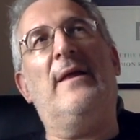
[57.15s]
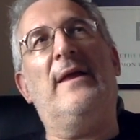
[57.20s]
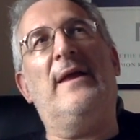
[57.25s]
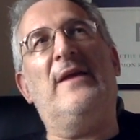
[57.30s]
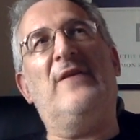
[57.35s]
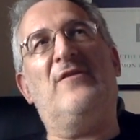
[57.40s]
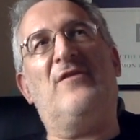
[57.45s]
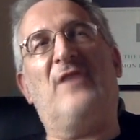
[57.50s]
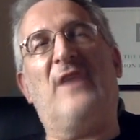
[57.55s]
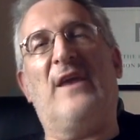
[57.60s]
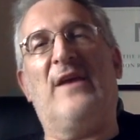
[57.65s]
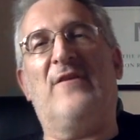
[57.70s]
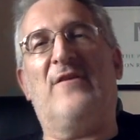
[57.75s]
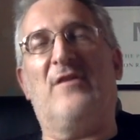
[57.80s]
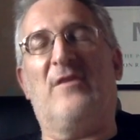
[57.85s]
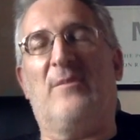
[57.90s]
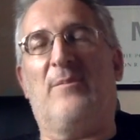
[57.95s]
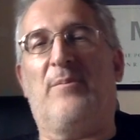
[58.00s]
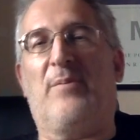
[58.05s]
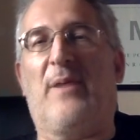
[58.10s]
he stares
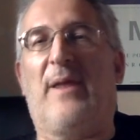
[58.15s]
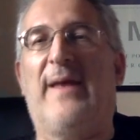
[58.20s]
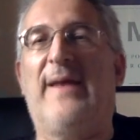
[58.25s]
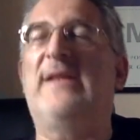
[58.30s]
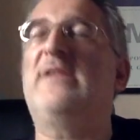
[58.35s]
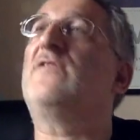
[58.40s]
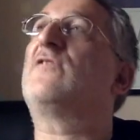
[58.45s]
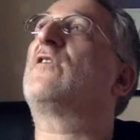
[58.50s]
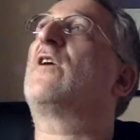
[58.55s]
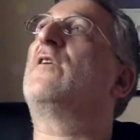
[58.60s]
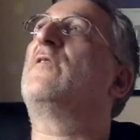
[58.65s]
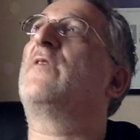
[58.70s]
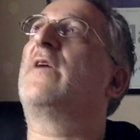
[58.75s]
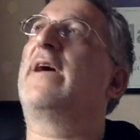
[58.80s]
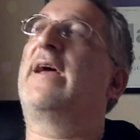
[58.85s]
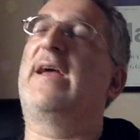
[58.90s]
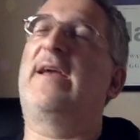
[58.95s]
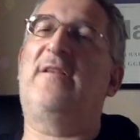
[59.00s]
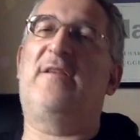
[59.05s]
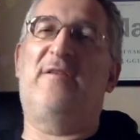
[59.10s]
at the planes
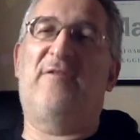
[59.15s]
overhead.